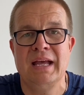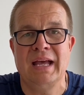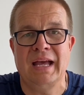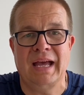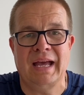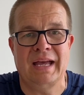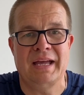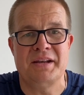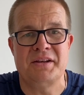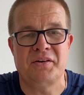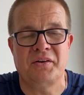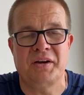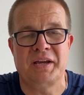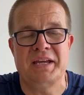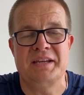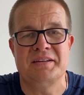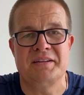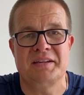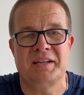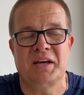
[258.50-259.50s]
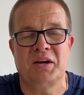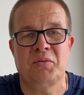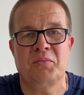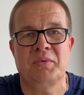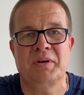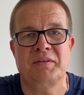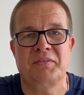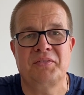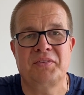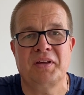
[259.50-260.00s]
And I ended up
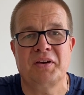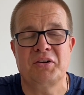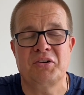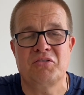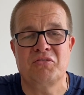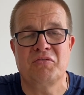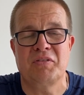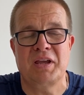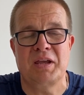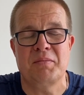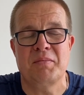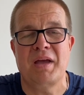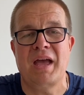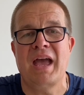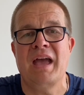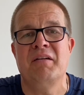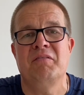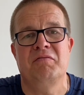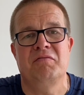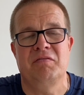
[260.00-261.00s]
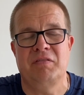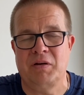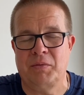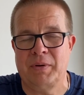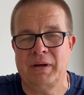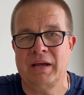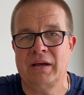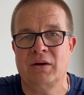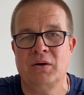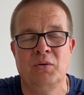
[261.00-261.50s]
with sun cream
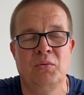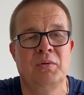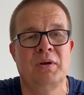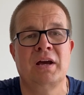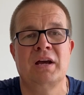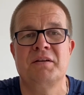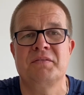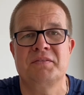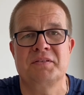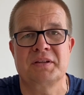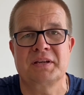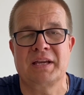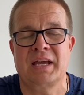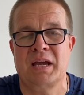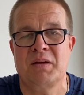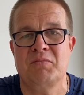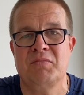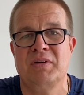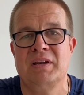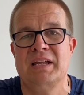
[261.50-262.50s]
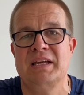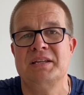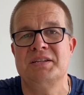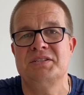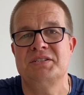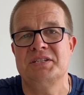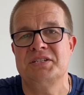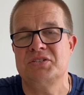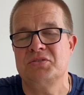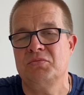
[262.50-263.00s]
everywhere, all over the camera
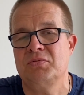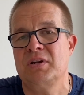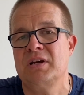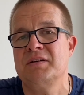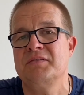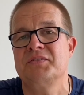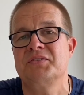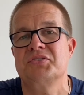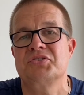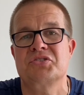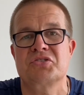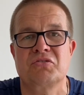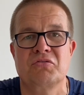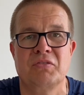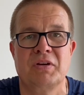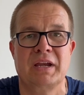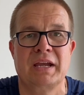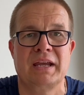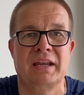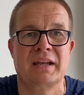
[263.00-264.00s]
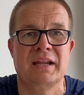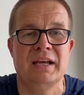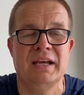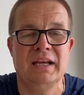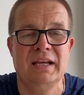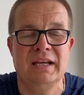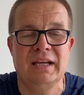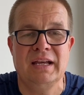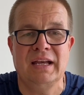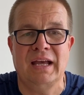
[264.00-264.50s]
lenses, all over the screen.
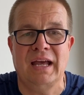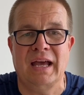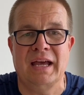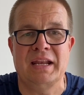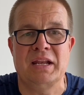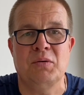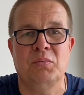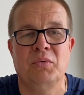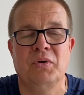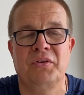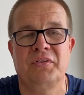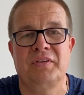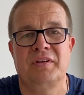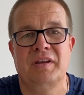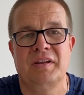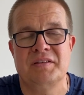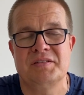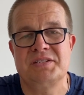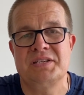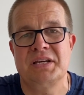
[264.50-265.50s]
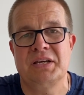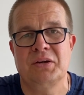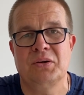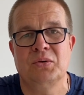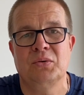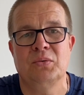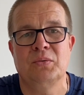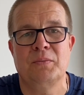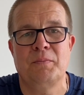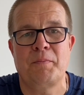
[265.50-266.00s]
And it wasn't
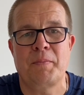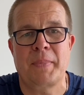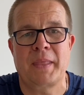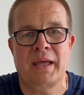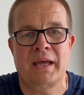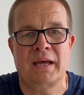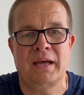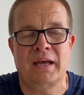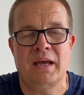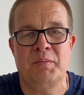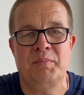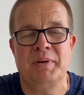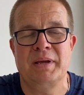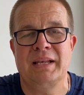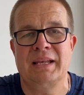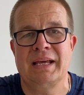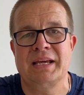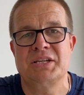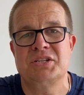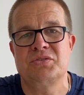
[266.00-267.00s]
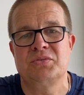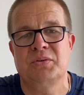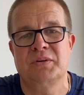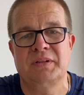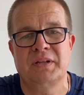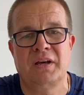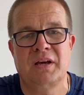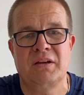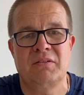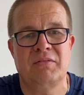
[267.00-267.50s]
until a bit later on
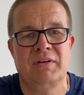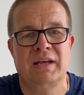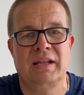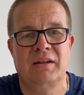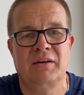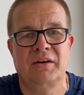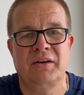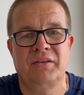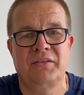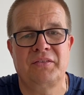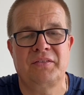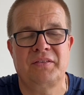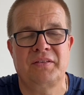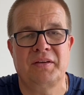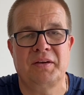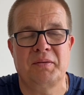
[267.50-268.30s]
that I realised